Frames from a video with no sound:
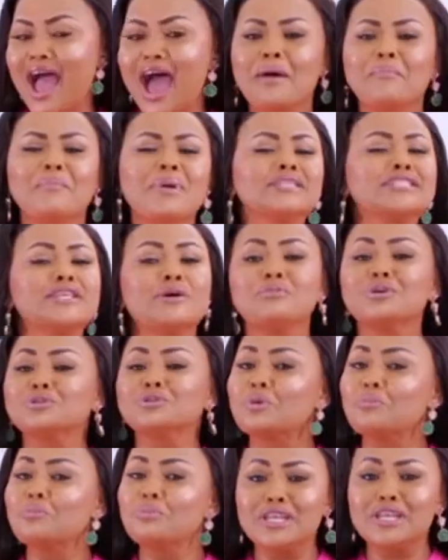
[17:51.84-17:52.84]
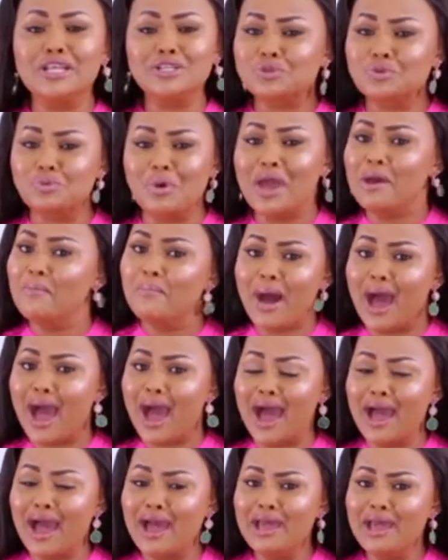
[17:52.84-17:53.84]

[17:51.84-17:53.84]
A massa boso meneso, Emma.